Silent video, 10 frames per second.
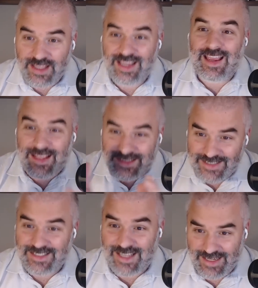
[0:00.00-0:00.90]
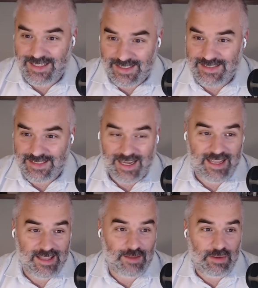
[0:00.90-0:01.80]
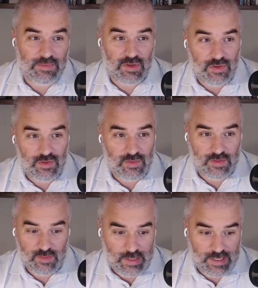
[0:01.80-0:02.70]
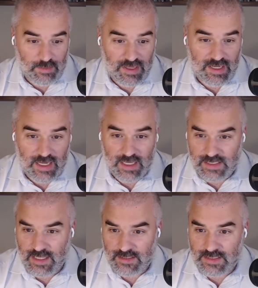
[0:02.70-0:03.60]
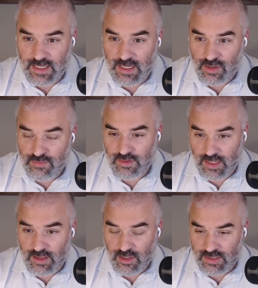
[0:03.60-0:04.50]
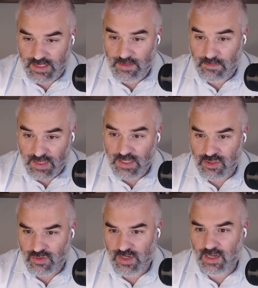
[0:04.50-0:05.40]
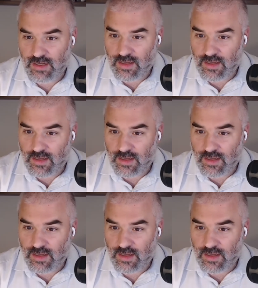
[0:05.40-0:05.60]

the anti-Zionists and the people who Wikipedia has allowed to take over in their deep bigotry,